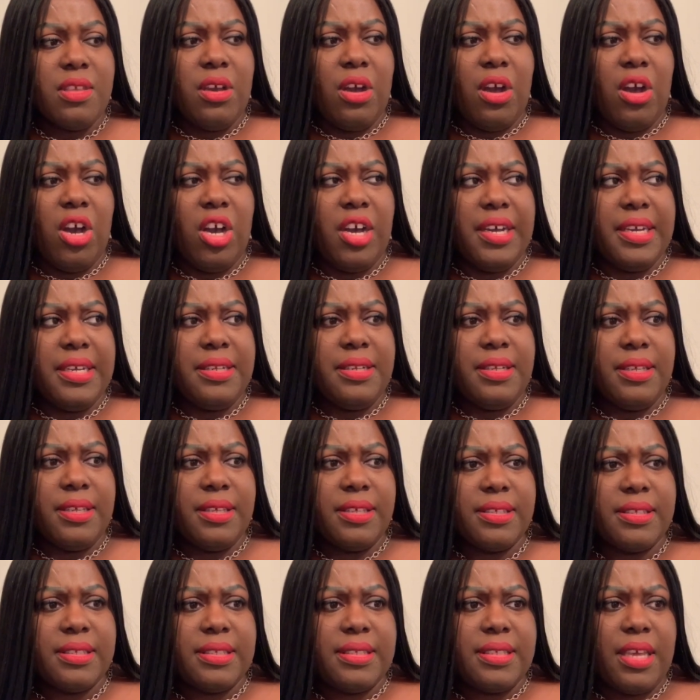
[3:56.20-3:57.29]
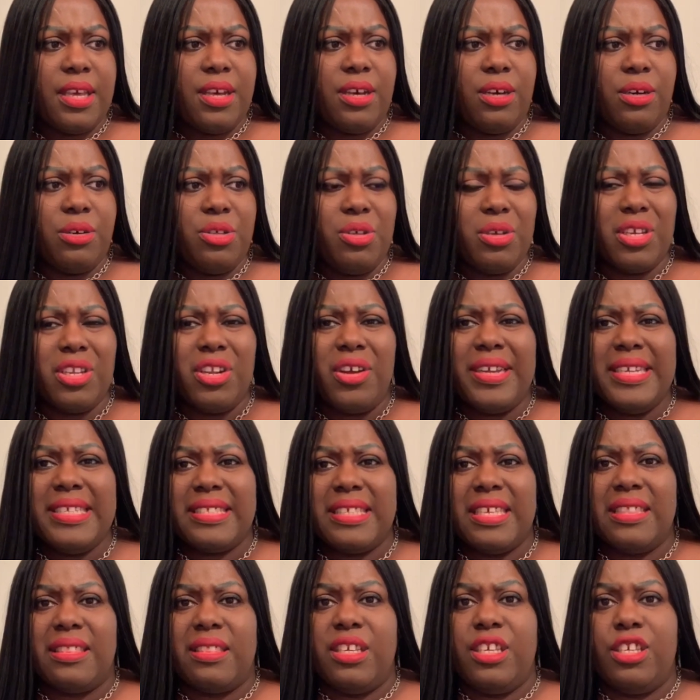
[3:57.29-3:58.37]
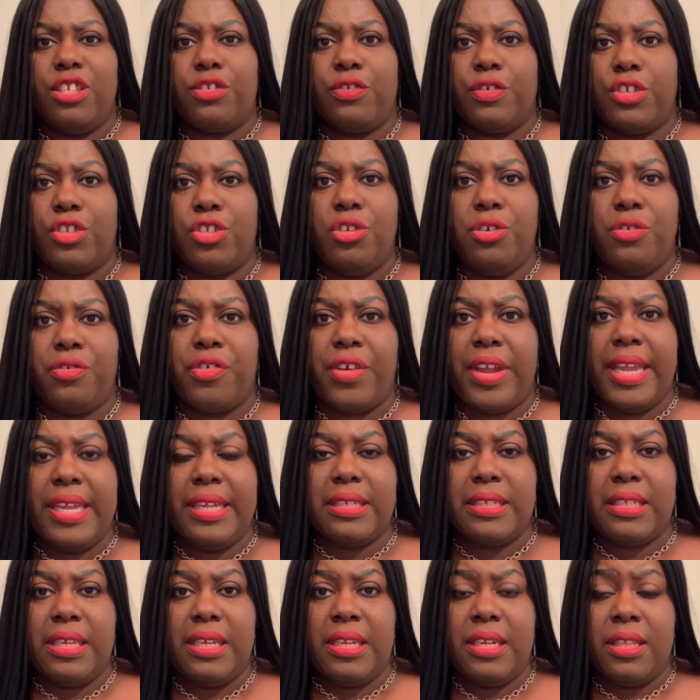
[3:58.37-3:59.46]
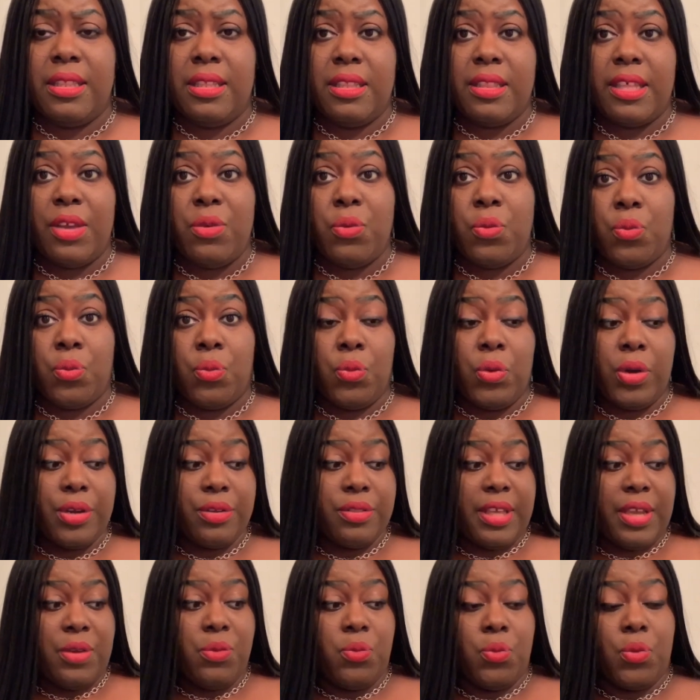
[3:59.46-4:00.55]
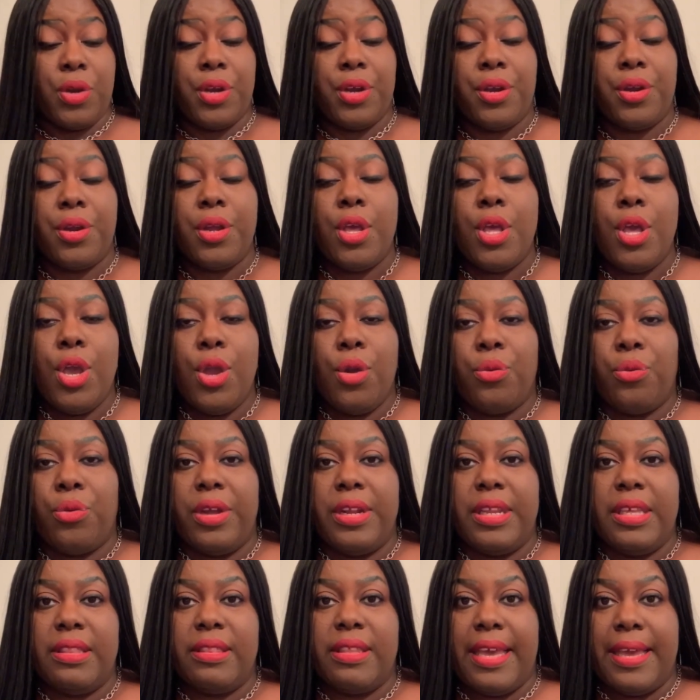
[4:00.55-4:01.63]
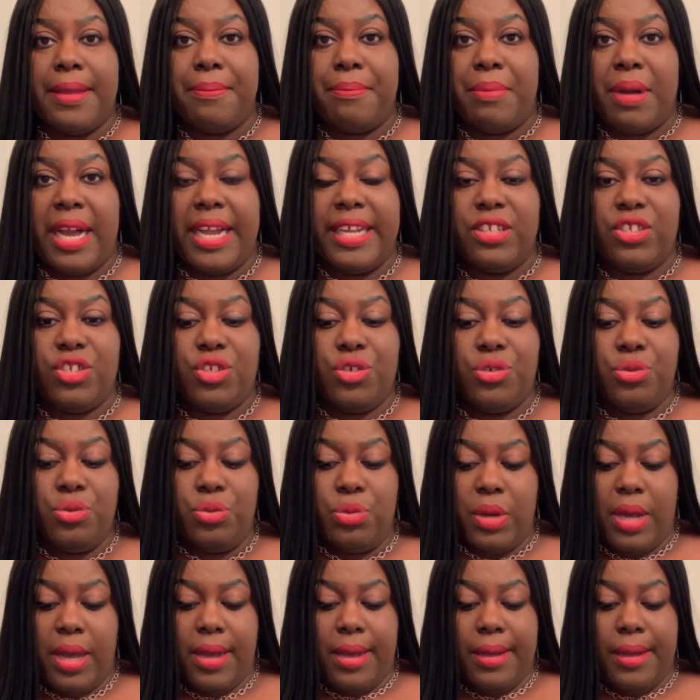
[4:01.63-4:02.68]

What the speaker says: on sale. You can always get these for 2 for $18, and then they were running that buy two